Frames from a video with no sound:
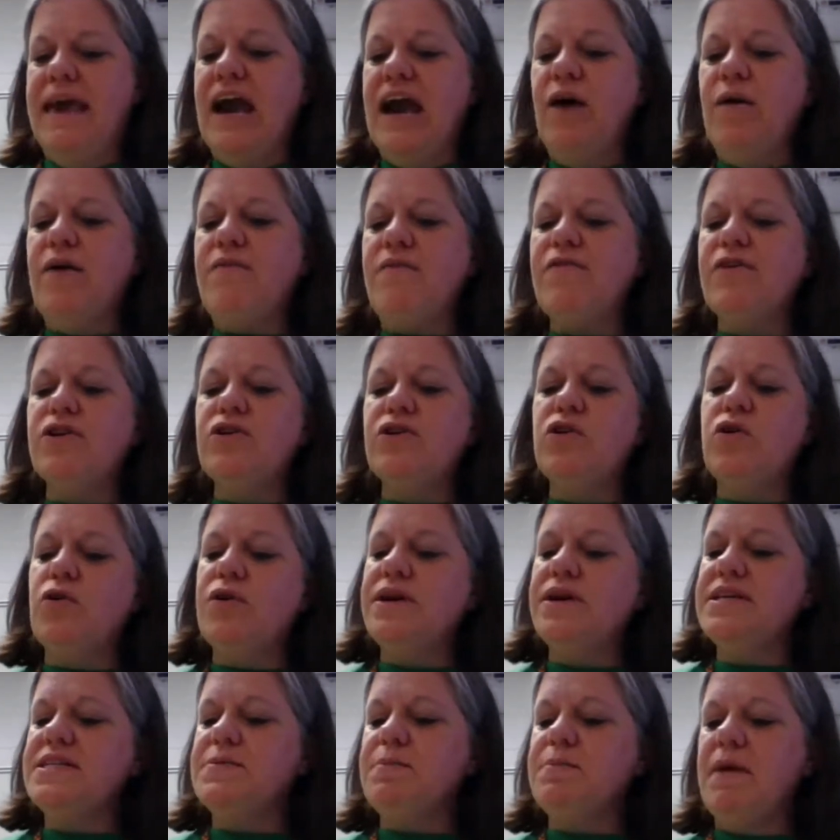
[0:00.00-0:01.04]
However
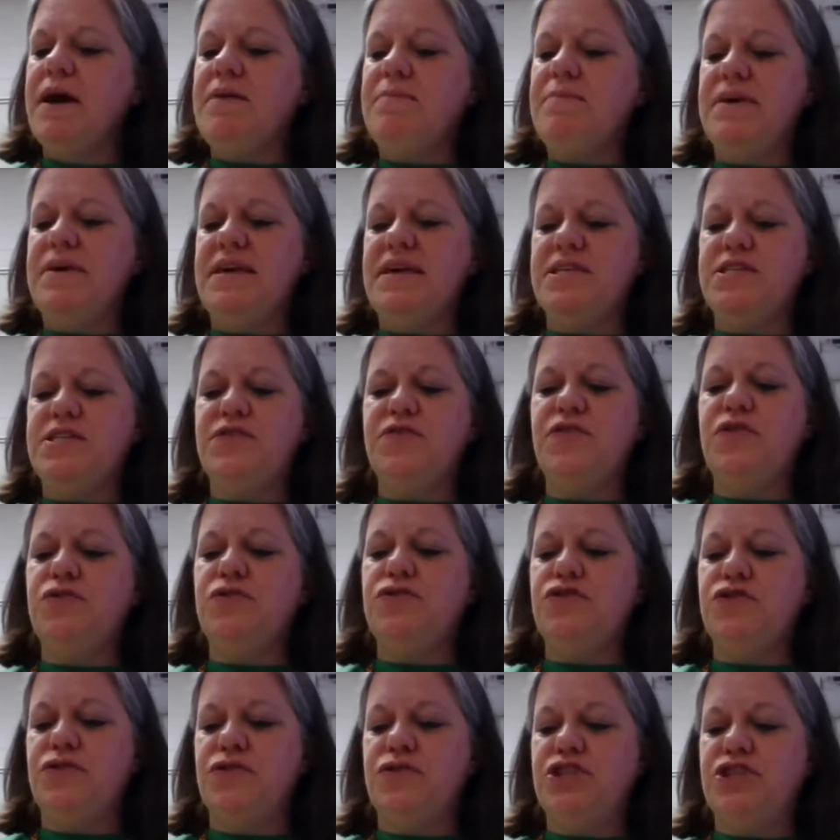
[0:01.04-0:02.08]
glorious might be his
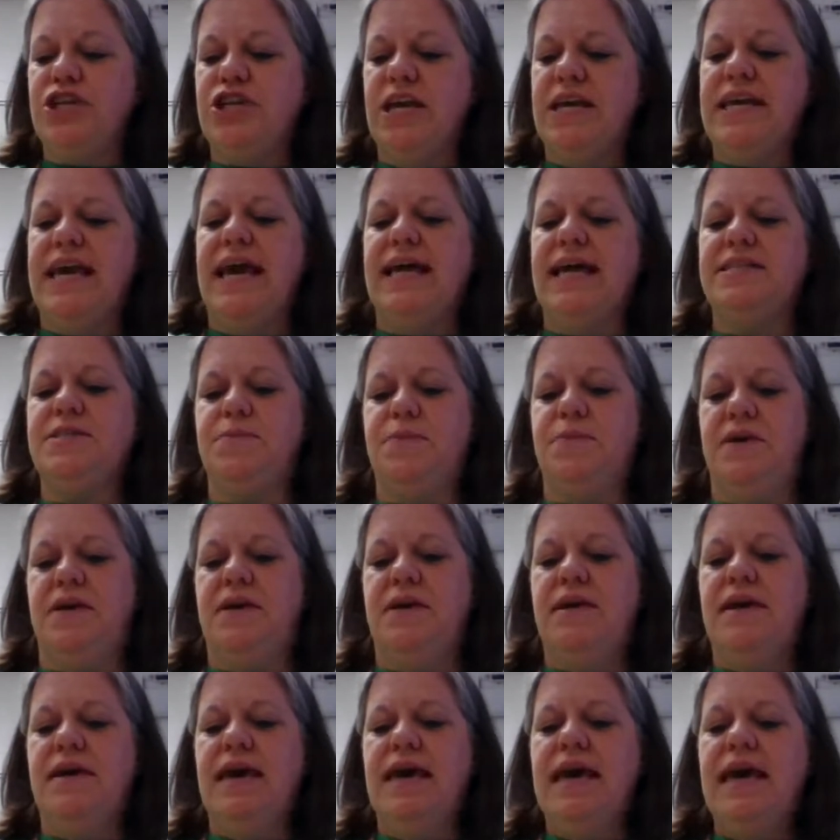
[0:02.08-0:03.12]
future Jay
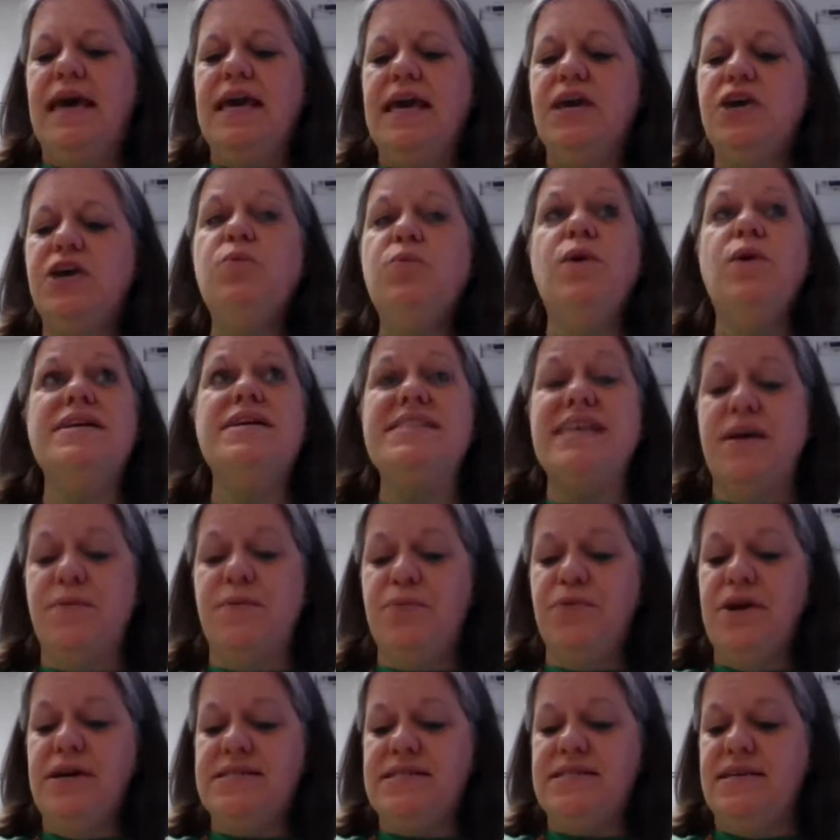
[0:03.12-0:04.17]
Gatsby, he was
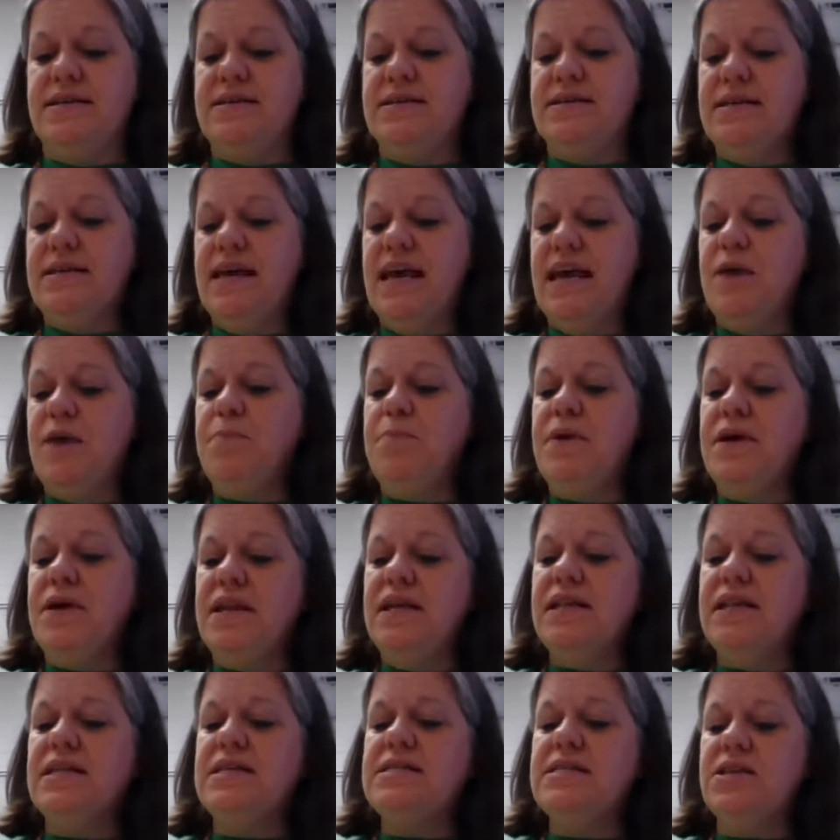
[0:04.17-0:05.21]
at present a
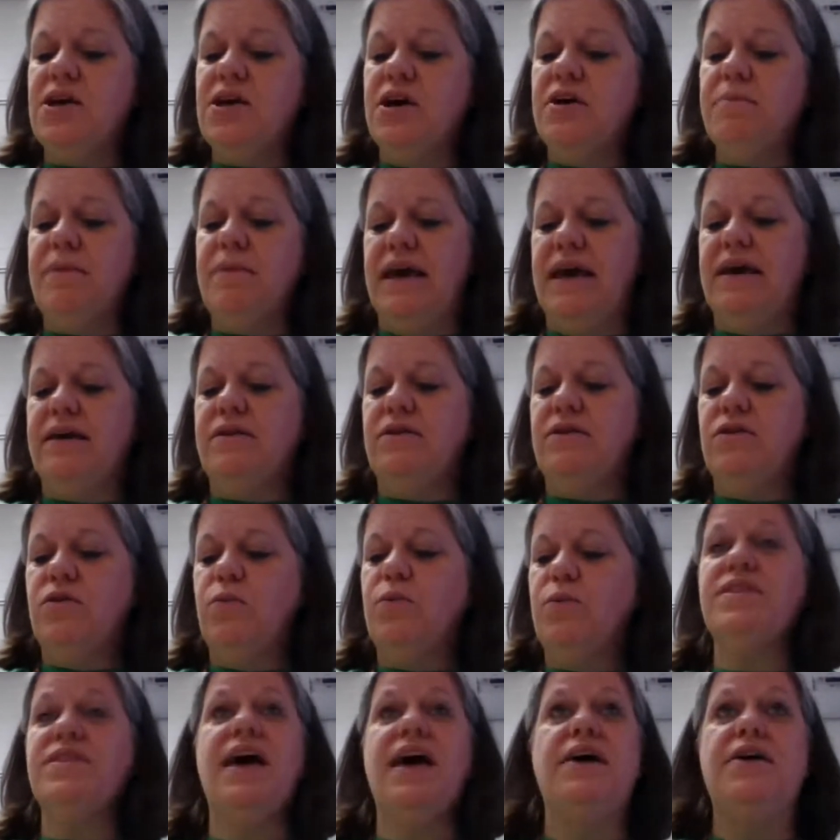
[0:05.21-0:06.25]
penniless young man
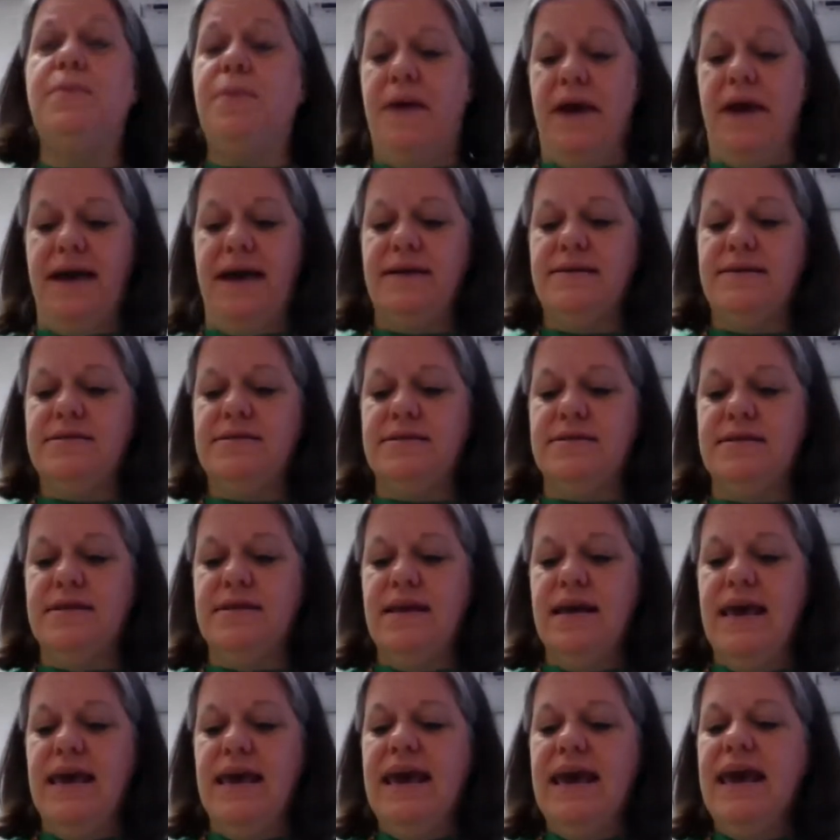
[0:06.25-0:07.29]
without a past,
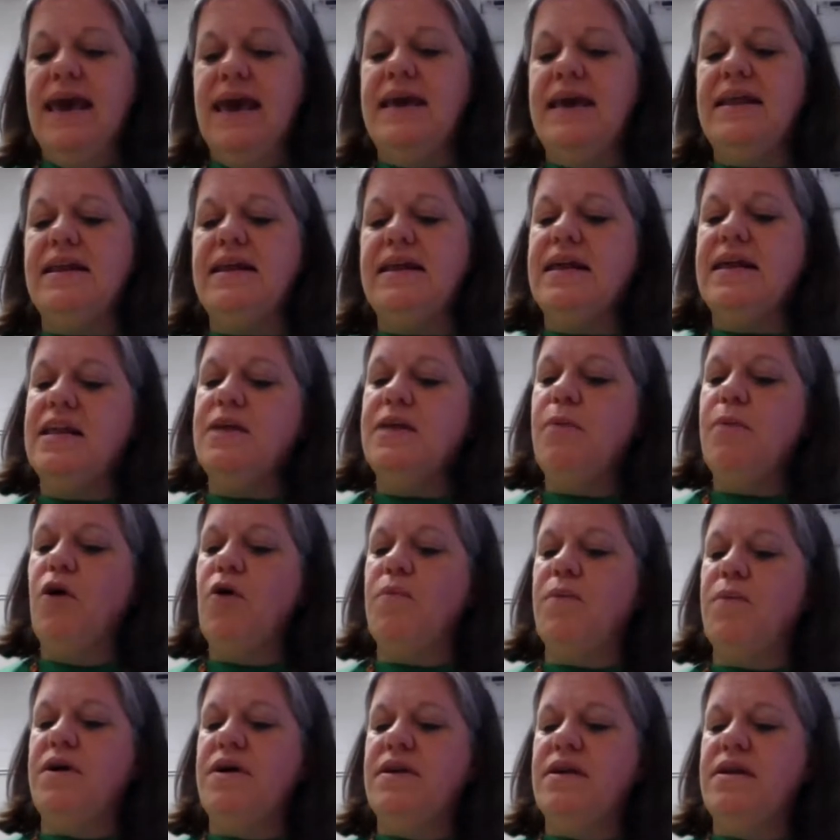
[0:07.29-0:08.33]
and at any
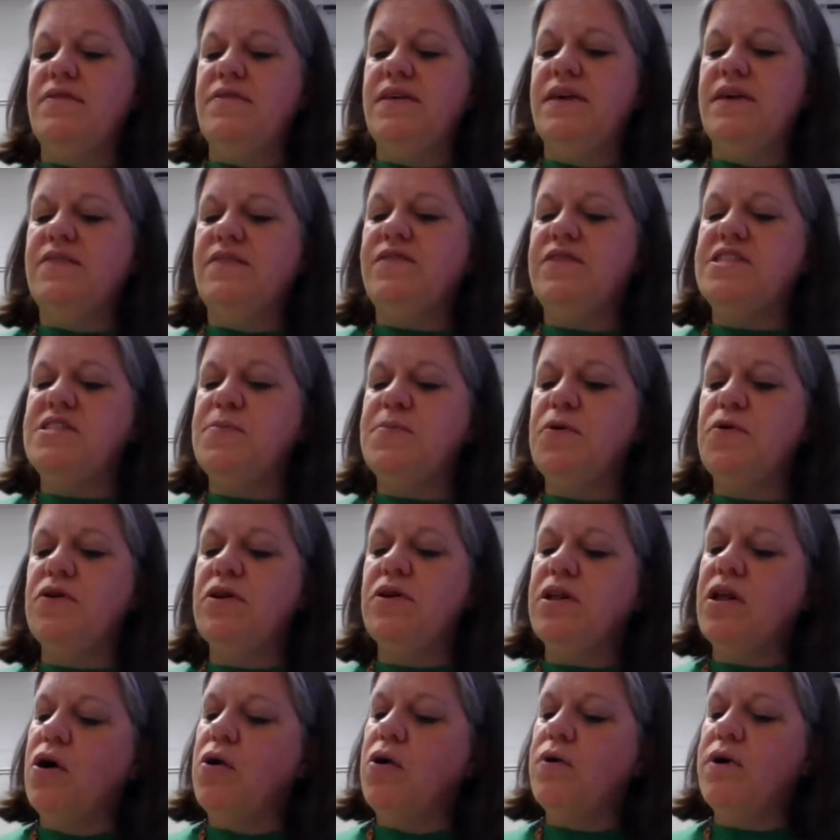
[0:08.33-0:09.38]
moment the invisible
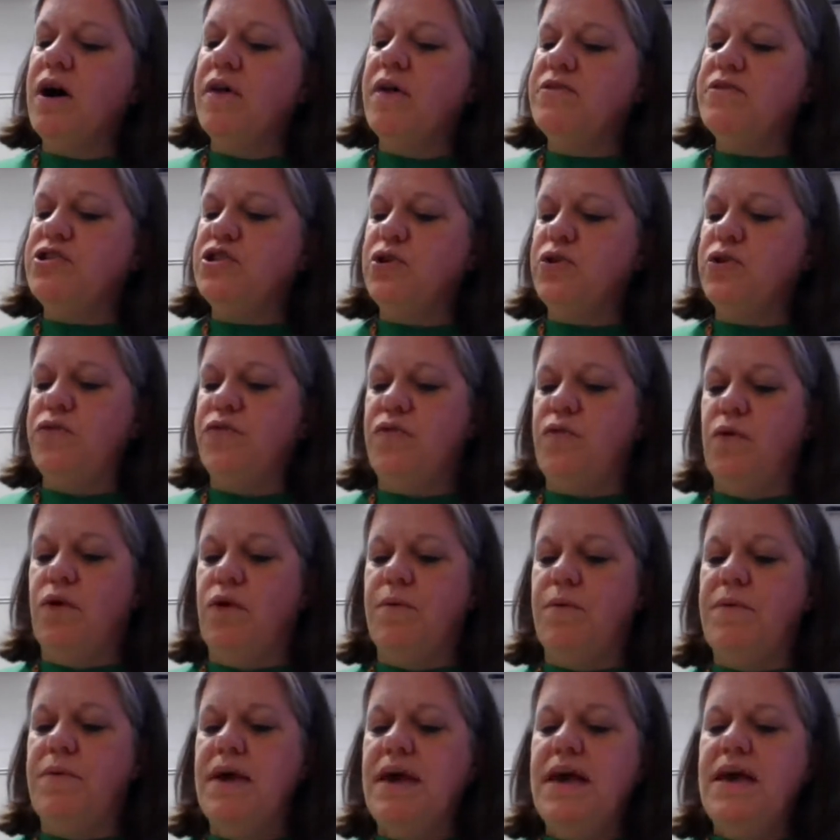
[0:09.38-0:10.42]
cloak of his
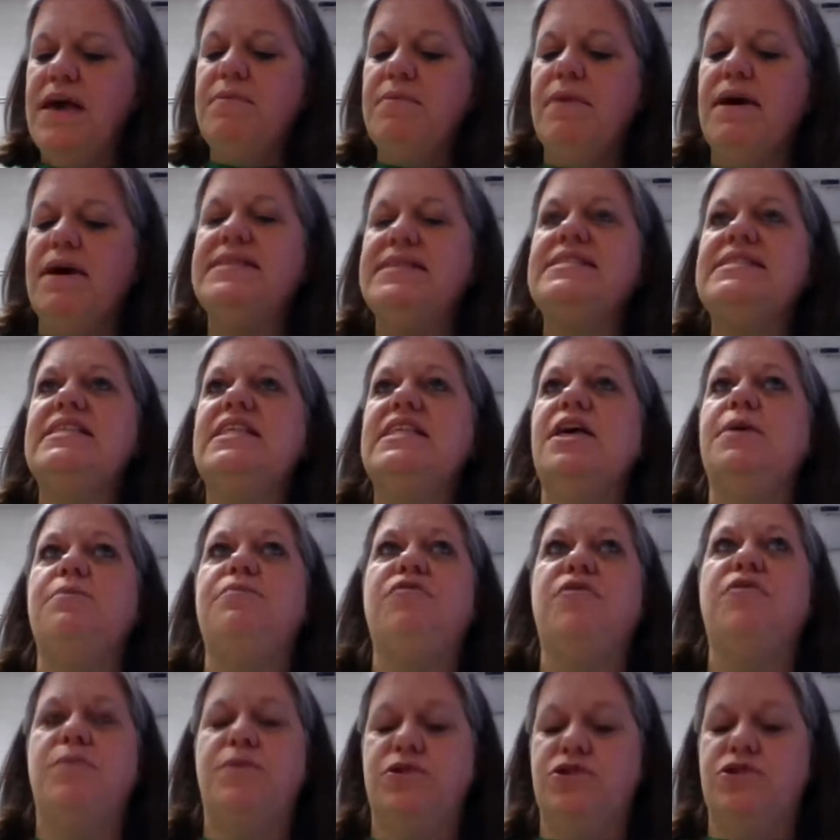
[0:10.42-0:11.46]
uniform might
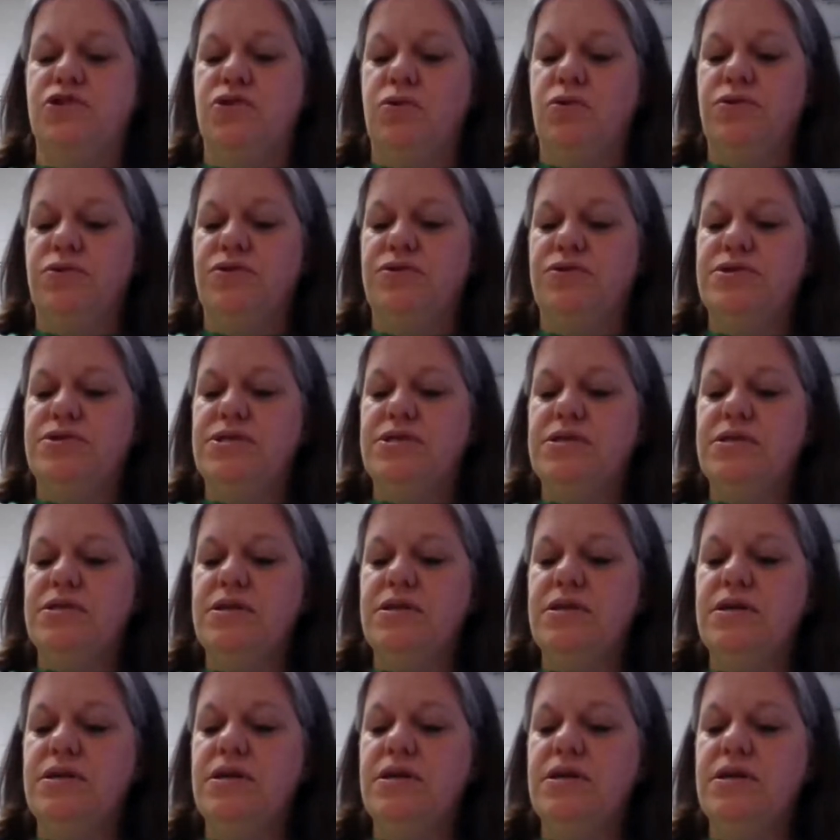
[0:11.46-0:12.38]
slip from his shoulders.